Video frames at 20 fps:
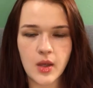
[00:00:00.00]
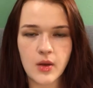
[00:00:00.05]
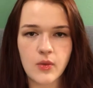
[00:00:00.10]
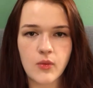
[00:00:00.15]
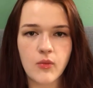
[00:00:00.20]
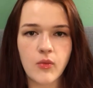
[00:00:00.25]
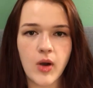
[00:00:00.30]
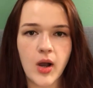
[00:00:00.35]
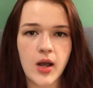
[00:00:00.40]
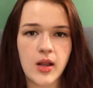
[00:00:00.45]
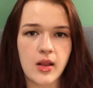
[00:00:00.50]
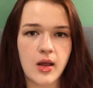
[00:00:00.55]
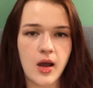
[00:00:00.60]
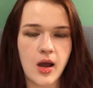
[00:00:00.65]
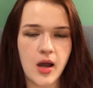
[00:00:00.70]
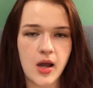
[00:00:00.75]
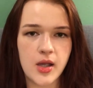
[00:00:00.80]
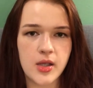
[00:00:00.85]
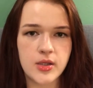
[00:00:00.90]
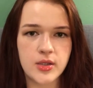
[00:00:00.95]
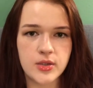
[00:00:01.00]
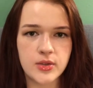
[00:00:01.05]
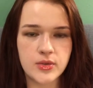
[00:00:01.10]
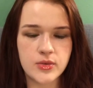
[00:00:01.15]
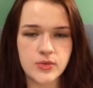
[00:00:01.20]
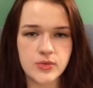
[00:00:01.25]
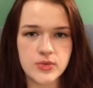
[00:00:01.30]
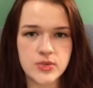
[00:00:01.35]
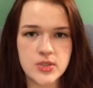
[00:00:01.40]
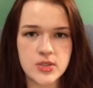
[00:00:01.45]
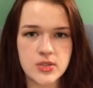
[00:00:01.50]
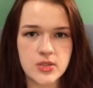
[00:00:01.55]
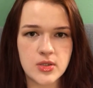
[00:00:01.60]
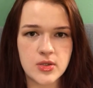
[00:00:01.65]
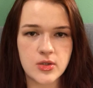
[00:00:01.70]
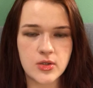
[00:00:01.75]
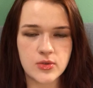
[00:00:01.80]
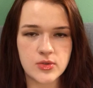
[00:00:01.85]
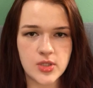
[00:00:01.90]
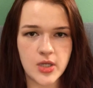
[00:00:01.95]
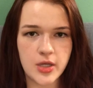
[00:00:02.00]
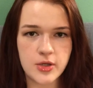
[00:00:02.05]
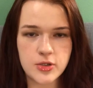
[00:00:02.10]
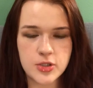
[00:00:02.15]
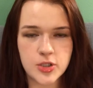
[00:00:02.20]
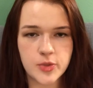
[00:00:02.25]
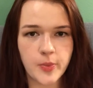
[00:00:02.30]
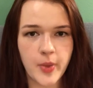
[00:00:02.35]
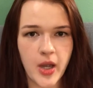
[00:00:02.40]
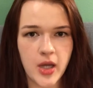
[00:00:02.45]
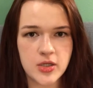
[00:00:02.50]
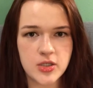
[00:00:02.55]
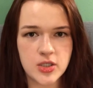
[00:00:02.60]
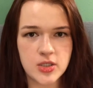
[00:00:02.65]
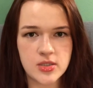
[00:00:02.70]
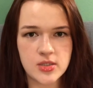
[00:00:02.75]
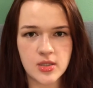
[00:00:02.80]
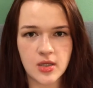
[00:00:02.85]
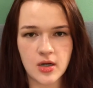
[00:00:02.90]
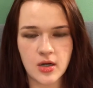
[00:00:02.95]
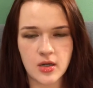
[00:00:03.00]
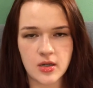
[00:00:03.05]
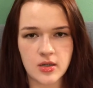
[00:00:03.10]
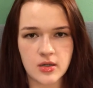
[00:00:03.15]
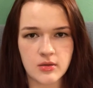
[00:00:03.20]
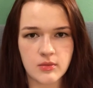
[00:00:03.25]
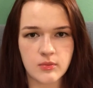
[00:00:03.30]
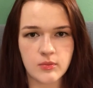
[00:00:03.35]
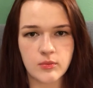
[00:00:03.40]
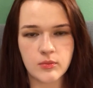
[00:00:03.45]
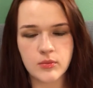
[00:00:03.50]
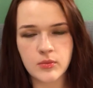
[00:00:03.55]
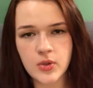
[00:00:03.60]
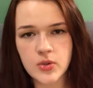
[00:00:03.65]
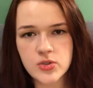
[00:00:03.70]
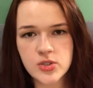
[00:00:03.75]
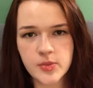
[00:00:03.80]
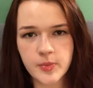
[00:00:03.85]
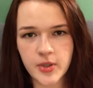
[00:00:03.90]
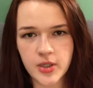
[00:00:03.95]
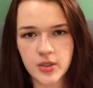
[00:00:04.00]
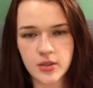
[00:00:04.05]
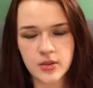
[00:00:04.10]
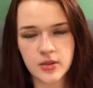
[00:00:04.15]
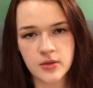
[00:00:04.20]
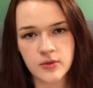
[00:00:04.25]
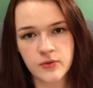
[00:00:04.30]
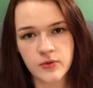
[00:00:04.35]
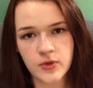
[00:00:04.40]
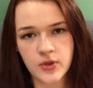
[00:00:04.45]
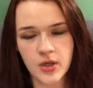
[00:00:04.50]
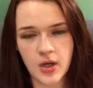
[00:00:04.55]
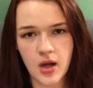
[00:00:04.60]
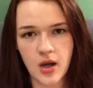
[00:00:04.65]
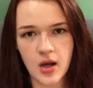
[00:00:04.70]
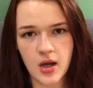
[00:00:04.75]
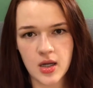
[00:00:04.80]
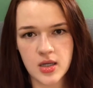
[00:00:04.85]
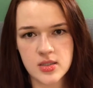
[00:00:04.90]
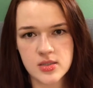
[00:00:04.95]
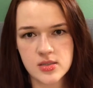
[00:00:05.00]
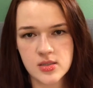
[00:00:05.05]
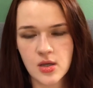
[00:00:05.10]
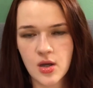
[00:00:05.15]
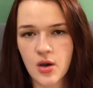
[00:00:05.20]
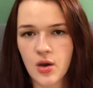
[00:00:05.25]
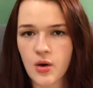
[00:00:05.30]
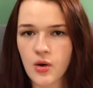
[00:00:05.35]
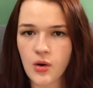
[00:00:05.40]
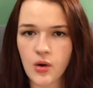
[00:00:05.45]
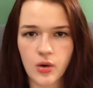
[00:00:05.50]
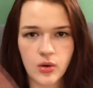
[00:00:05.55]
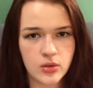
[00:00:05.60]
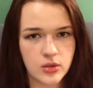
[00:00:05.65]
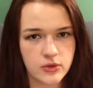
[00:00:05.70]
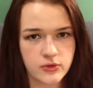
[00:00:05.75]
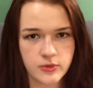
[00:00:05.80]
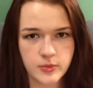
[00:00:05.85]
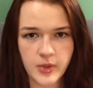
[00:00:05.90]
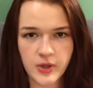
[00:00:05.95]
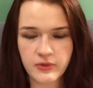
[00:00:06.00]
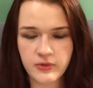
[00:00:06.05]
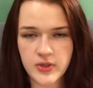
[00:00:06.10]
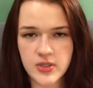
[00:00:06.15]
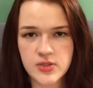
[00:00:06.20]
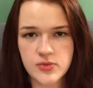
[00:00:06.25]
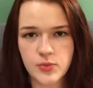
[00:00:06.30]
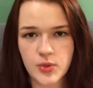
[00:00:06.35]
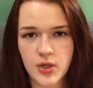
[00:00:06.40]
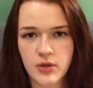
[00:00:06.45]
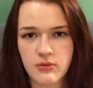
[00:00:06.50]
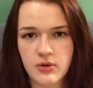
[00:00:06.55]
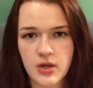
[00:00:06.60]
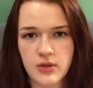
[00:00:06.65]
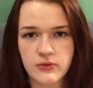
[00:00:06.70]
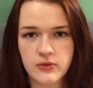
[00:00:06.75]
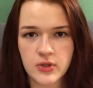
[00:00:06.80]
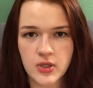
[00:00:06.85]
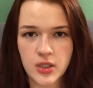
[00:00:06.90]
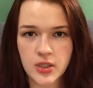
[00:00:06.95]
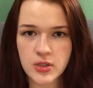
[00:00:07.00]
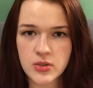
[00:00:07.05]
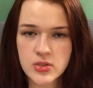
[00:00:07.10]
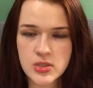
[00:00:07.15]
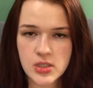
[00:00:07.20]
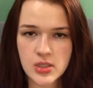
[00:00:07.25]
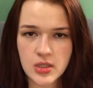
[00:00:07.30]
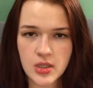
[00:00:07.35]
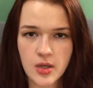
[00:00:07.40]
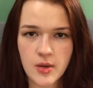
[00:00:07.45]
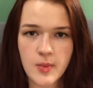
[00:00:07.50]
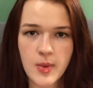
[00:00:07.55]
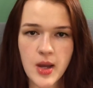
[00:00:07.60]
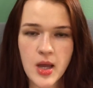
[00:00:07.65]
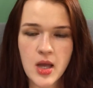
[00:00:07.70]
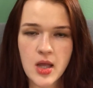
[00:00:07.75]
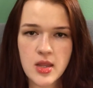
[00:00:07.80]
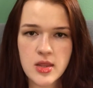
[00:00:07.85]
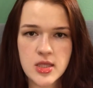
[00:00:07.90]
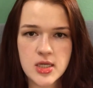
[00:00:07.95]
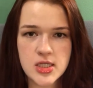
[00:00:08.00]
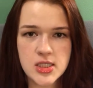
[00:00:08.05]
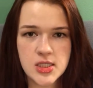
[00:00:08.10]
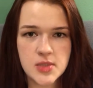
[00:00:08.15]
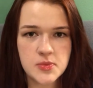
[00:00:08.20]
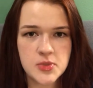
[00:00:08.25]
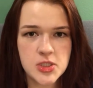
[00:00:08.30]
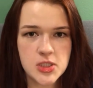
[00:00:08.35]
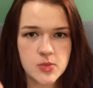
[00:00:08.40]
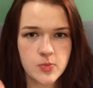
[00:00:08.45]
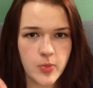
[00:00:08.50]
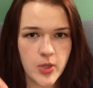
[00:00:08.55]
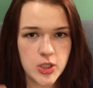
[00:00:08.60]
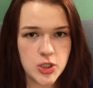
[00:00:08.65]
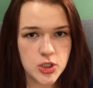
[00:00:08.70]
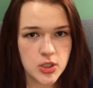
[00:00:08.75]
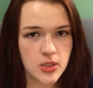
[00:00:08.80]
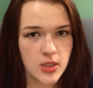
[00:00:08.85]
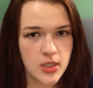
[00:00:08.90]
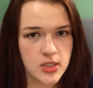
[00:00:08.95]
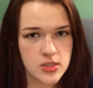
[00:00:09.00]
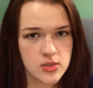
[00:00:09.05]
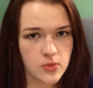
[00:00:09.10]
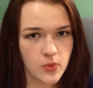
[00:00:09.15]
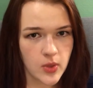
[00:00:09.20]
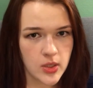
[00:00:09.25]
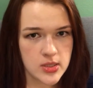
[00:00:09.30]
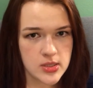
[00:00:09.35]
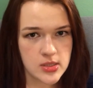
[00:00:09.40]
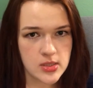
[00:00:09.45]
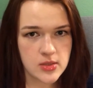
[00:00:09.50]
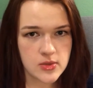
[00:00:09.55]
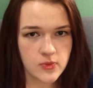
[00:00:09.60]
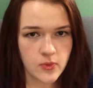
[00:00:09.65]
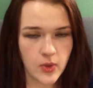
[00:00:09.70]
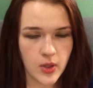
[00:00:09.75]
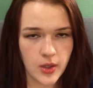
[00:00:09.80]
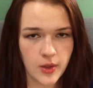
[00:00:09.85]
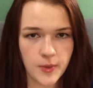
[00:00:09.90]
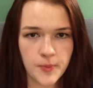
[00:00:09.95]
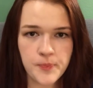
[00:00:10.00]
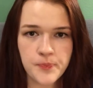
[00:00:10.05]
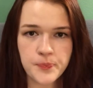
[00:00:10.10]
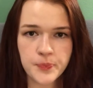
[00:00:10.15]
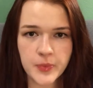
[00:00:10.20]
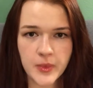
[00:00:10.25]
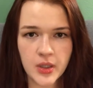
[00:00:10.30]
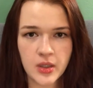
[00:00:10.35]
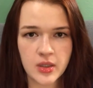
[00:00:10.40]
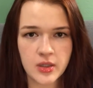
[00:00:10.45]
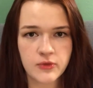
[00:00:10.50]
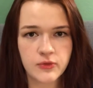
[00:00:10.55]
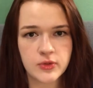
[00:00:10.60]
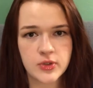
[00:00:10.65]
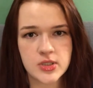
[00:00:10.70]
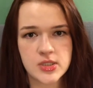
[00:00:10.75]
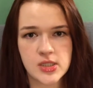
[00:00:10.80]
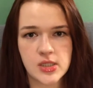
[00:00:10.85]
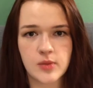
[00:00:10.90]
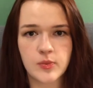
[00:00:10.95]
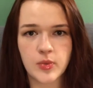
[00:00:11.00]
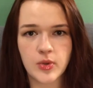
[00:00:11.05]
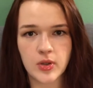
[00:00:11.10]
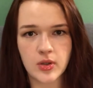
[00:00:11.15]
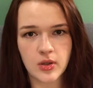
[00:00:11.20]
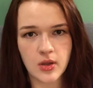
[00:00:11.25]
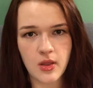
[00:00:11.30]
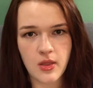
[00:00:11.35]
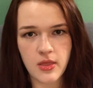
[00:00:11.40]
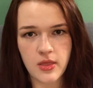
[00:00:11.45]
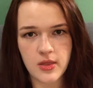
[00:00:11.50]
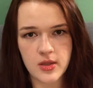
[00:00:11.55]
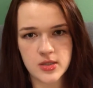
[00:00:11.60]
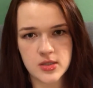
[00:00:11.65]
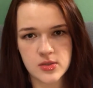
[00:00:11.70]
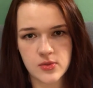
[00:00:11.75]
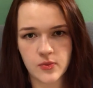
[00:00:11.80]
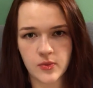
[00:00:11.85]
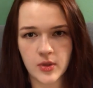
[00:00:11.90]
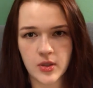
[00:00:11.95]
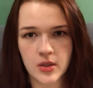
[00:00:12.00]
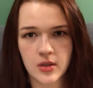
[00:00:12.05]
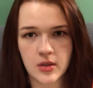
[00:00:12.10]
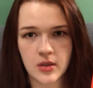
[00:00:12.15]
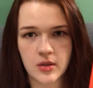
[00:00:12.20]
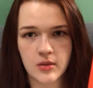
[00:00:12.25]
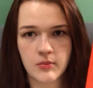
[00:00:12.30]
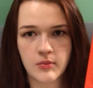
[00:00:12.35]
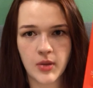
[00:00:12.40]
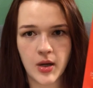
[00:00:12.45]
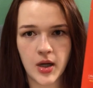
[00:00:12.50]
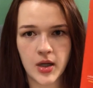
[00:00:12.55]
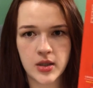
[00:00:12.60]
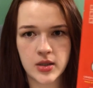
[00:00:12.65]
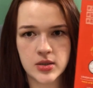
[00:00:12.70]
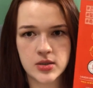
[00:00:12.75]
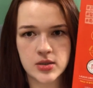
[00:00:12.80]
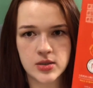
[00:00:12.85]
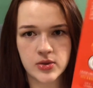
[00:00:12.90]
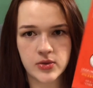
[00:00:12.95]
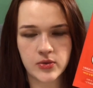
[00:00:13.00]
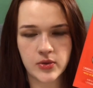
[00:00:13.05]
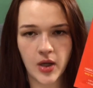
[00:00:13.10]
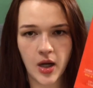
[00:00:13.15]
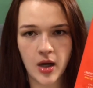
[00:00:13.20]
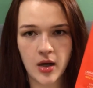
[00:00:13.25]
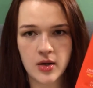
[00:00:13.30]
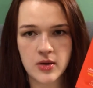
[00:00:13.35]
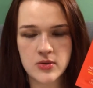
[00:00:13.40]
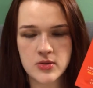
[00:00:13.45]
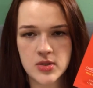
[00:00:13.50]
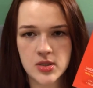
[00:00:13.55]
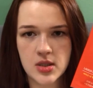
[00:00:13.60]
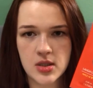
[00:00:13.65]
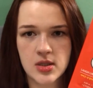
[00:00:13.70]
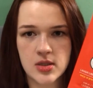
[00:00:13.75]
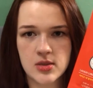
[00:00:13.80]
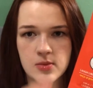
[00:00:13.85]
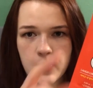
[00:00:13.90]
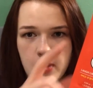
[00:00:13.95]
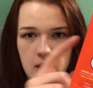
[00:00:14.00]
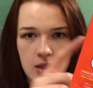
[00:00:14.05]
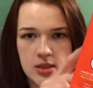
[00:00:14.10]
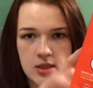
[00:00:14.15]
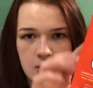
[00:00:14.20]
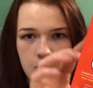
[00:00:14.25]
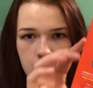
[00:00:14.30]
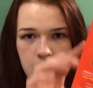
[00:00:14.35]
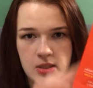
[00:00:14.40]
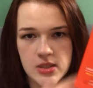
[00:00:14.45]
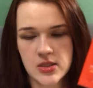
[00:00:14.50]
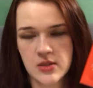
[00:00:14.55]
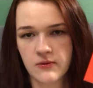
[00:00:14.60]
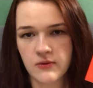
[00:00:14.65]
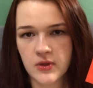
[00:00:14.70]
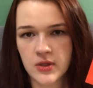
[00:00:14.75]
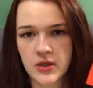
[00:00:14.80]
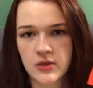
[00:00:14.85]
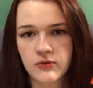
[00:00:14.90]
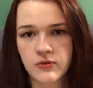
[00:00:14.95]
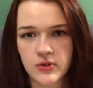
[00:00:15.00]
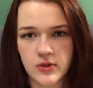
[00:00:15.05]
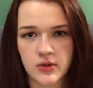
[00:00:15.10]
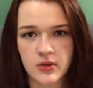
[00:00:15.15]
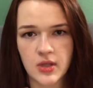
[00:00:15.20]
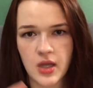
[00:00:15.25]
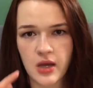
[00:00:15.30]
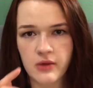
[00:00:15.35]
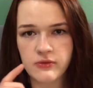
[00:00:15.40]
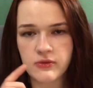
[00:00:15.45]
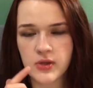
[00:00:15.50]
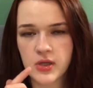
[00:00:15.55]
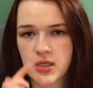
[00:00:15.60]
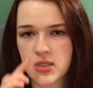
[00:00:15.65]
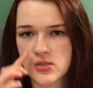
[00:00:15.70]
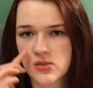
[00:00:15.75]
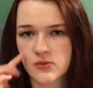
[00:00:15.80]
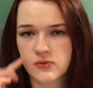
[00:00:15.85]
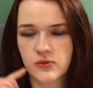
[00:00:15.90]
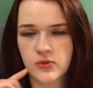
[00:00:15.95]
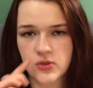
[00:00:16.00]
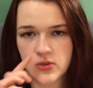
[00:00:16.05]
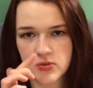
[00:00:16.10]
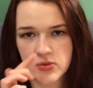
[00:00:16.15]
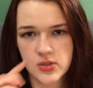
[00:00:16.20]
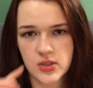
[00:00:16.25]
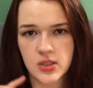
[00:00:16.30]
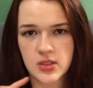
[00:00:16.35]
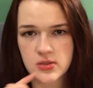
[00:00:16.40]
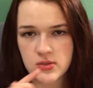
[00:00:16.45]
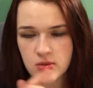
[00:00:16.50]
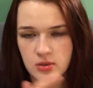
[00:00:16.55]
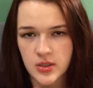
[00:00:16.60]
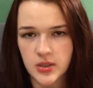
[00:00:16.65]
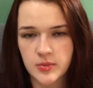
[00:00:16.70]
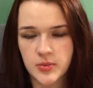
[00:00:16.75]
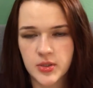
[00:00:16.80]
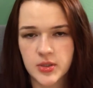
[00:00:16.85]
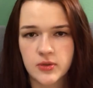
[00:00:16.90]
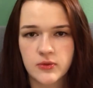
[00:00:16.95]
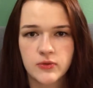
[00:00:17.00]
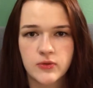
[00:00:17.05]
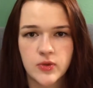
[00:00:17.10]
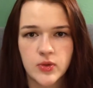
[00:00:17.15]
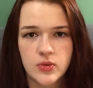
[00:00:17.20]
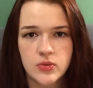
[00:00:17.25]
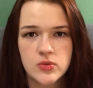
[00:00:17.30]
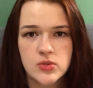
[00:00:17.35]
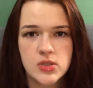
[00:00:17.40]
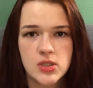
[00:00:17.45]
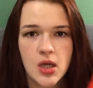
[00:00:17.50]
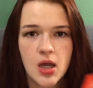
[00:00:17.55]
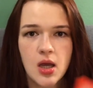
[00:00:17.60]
While I use those hydrogel patches that are mostly marketed for the eyes all over my face wherever I feel like using them, there's some specialized ones as well. Like for example, this one by Etude House is made specifically for the laugh lines or for those nasolabial folds.